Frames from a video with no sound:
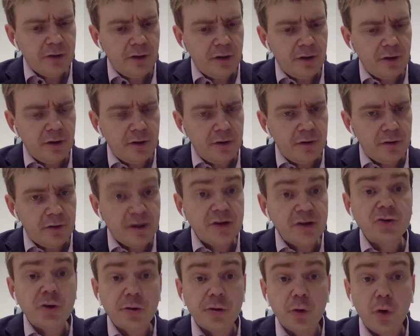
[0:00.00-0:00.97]
a
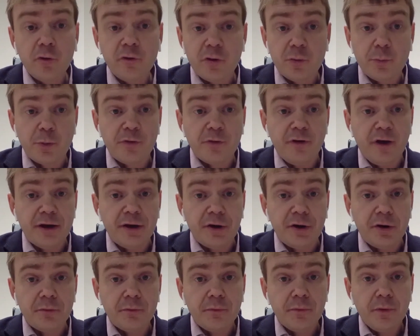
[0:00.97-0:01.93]
central service
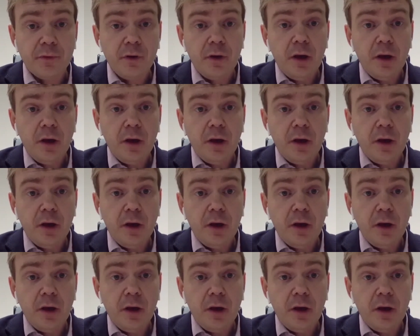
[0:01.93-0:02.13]
provider.